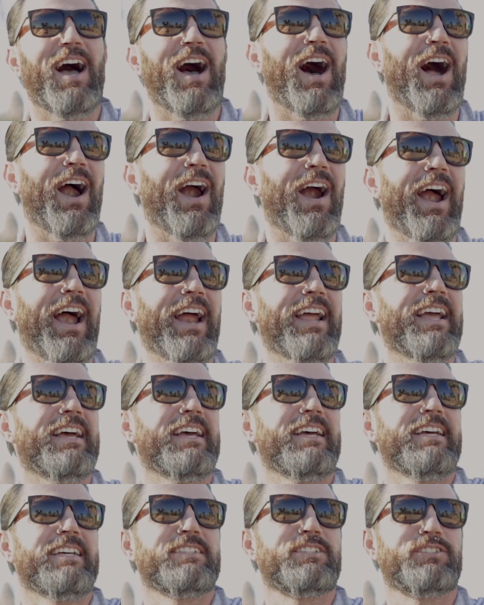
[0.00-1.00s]
All right,
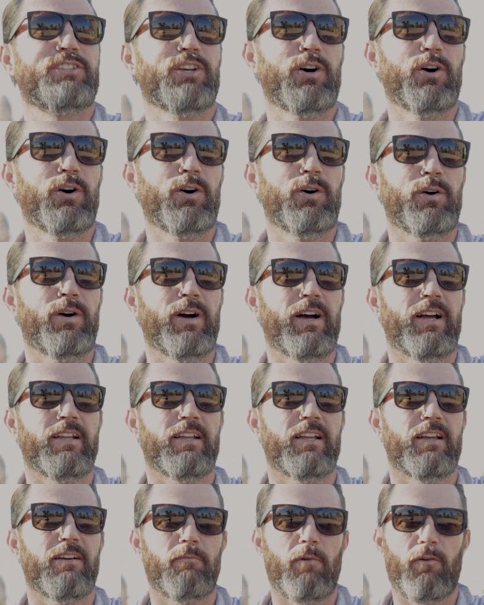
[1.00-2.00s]
so
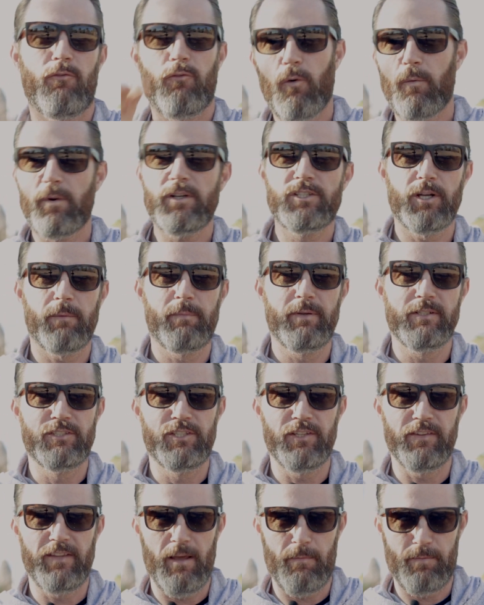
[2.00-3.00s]
before we jump
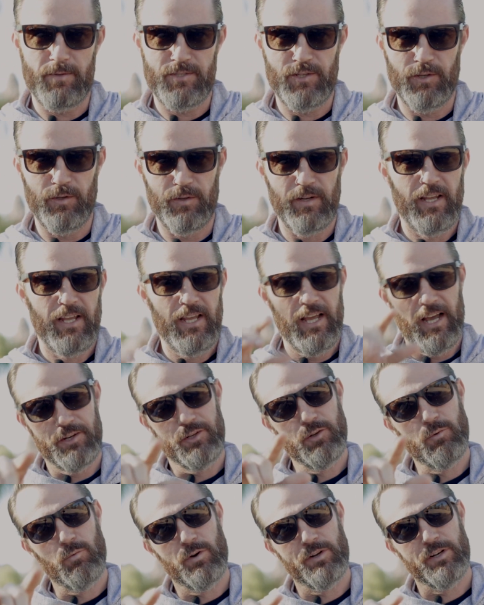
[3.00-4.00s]
into the episode, I
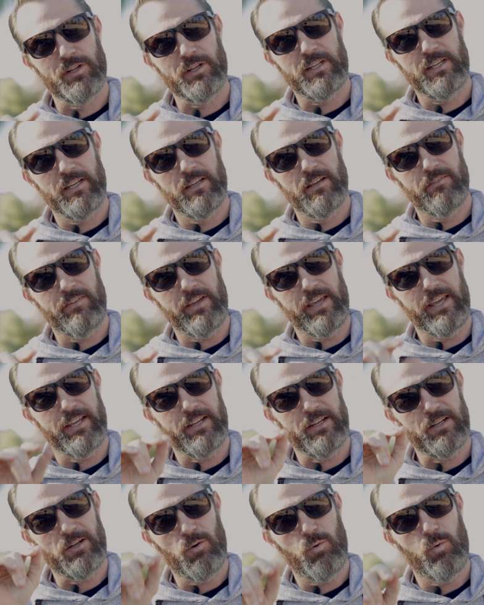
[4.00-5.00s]
do want to give
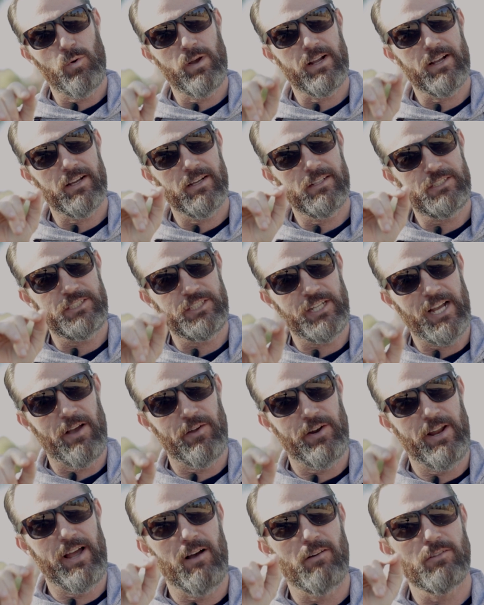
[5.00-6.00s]
a quick
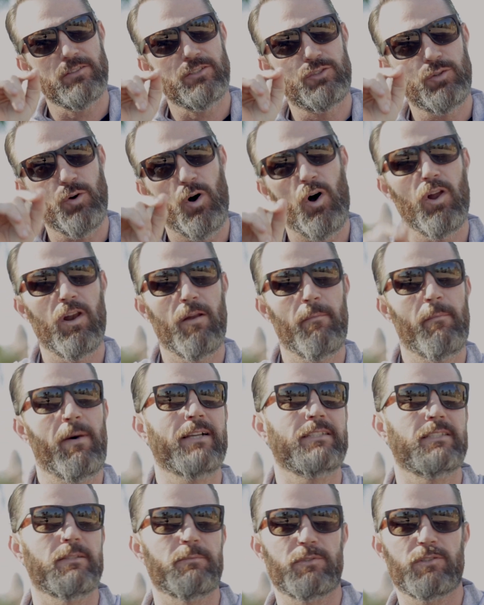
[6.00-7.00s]
shout out to all of
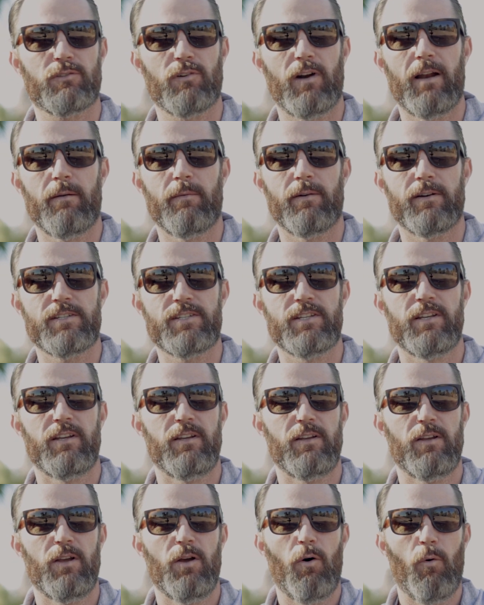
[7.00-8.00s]
my subscribers.
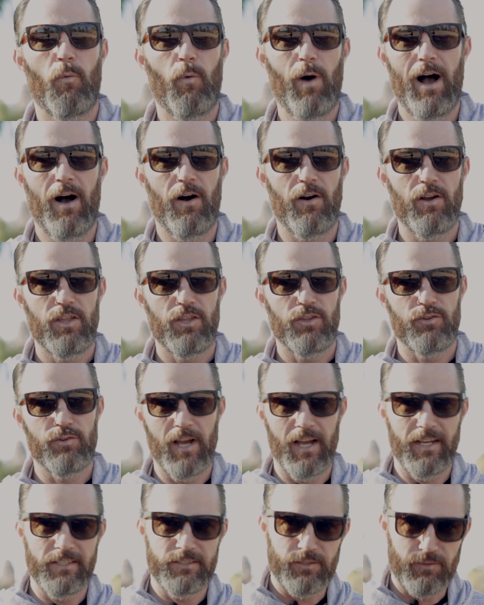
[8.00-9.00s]
Wow, you
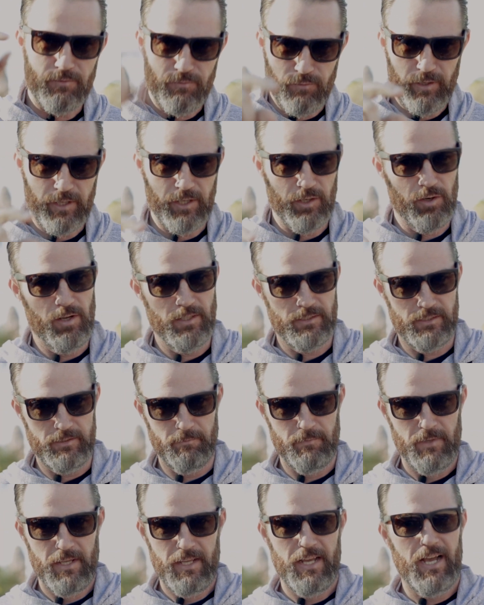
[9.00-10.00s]
guys are freaking
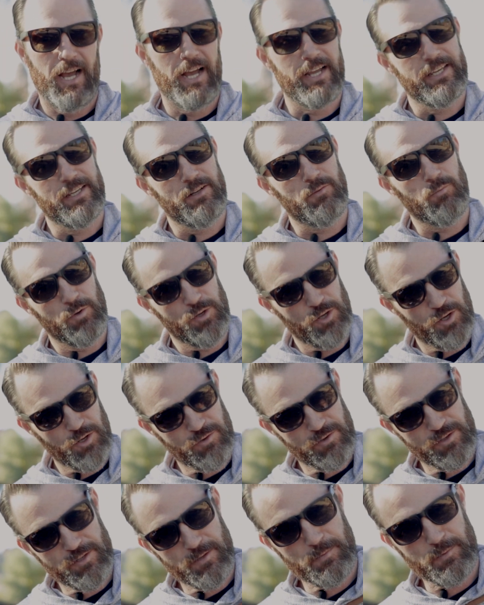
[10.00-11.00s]
awesome. I hit
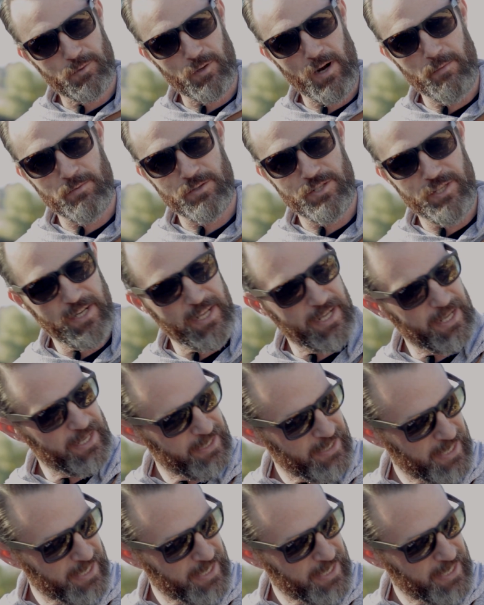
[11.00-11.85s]
100 subscribers today.